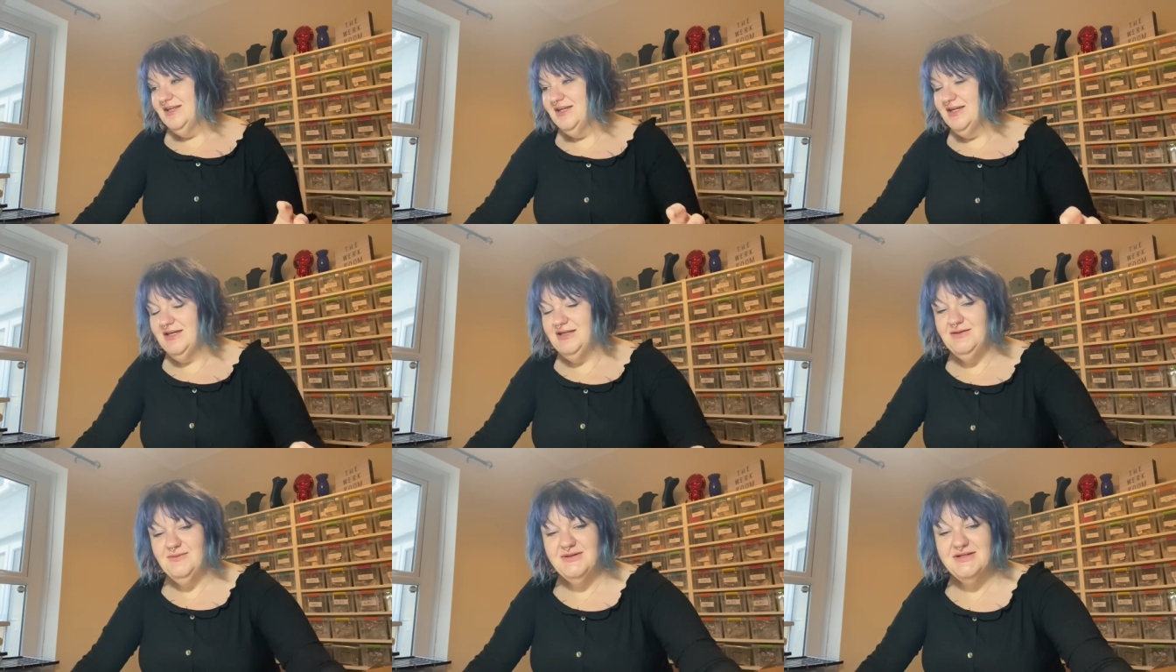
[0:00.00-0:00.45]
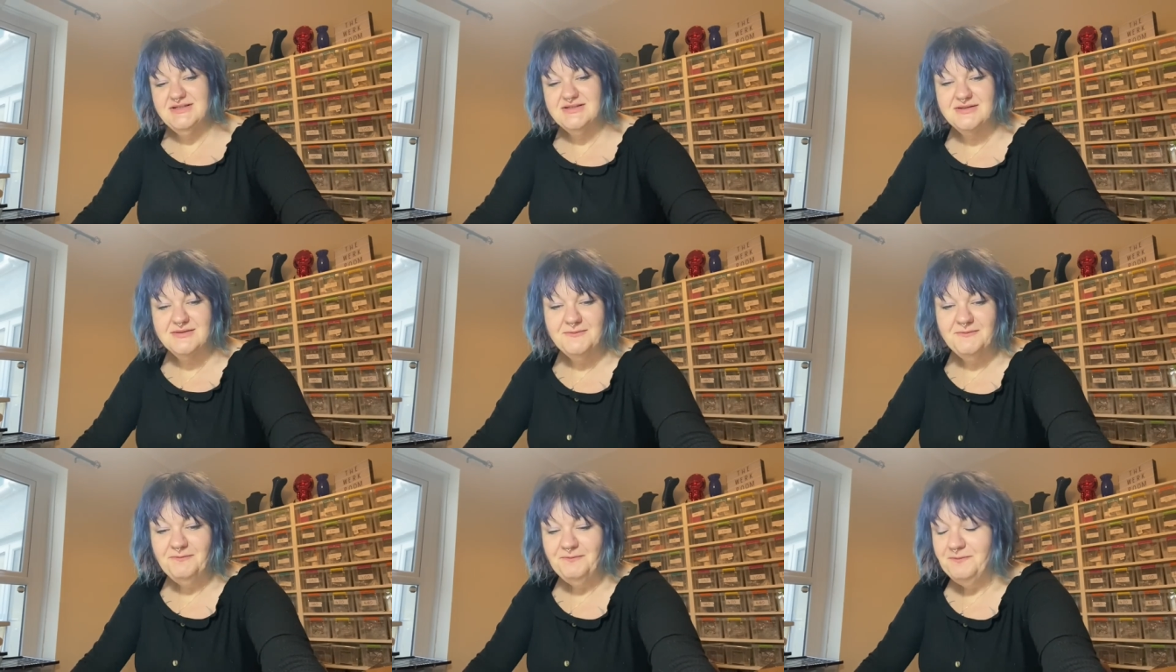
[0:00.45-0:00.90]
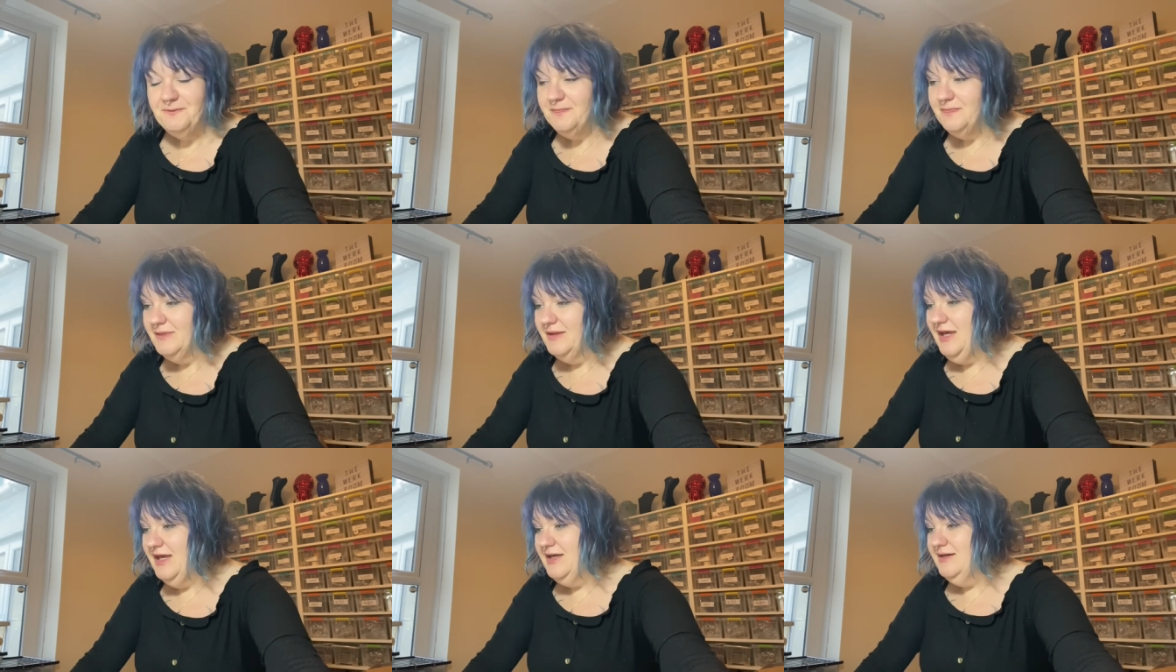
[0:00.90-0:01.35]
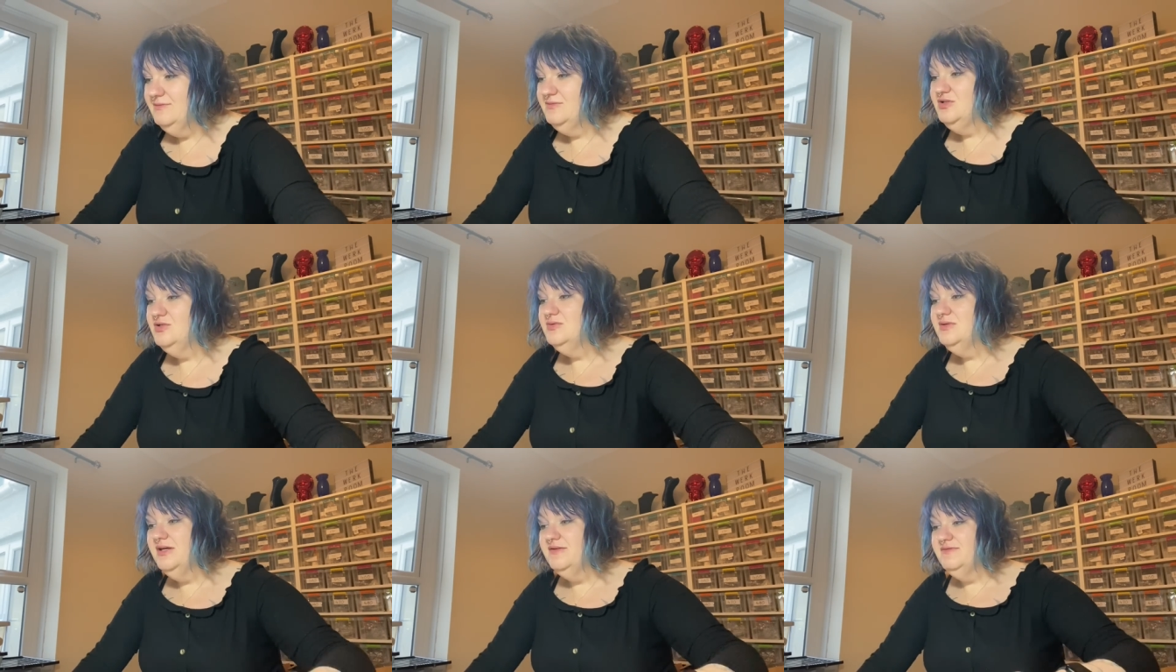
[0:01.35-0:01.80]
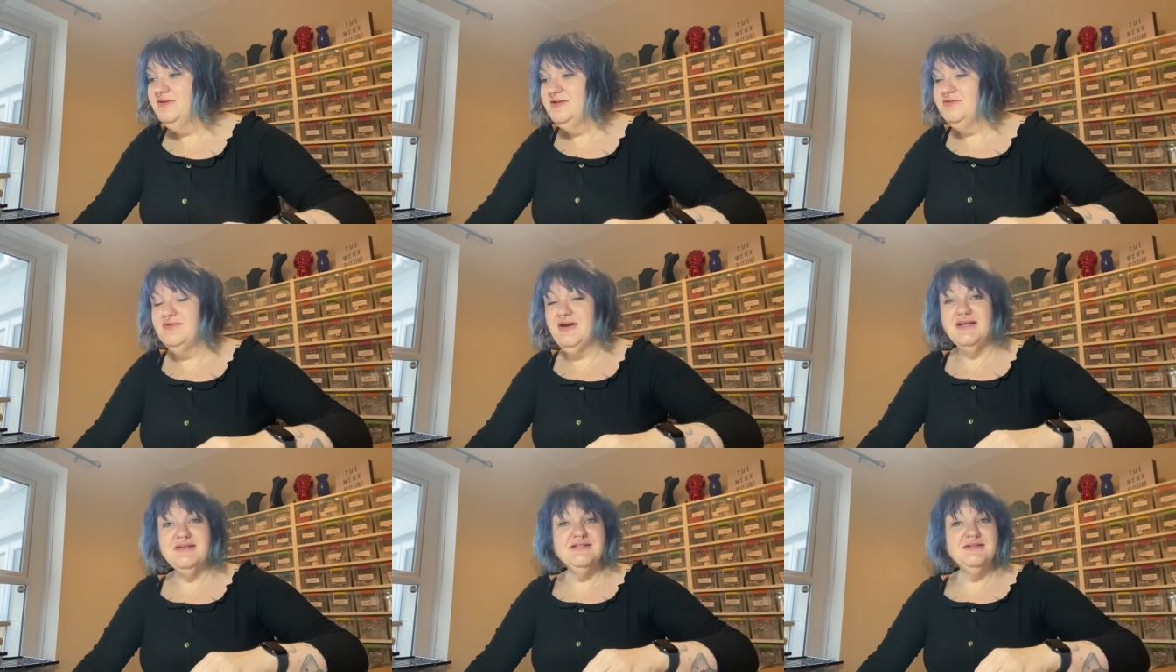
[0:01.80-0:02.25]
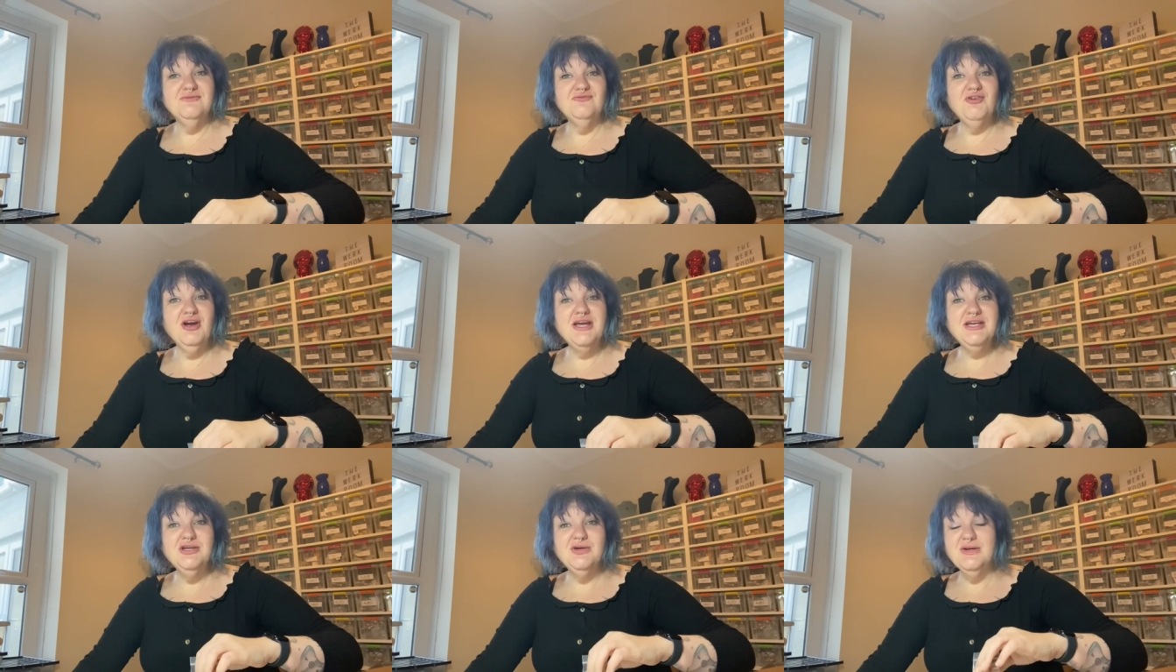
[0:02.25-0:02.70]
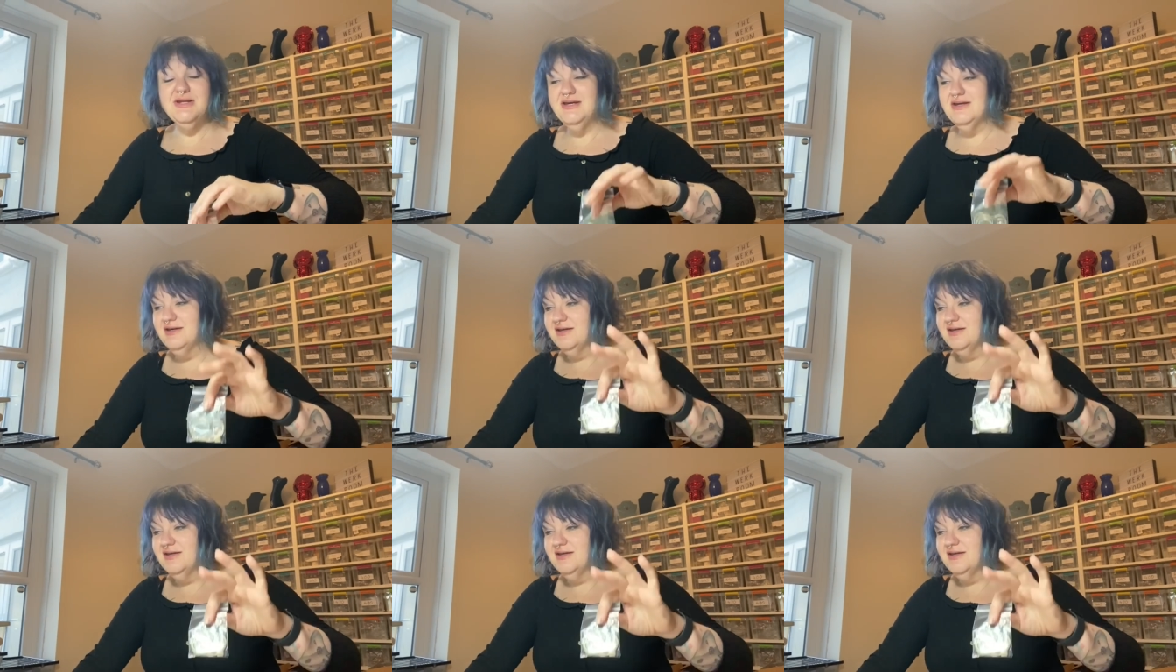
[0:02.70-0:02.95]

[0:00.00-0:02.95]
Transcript: Anyways, and to lovely regular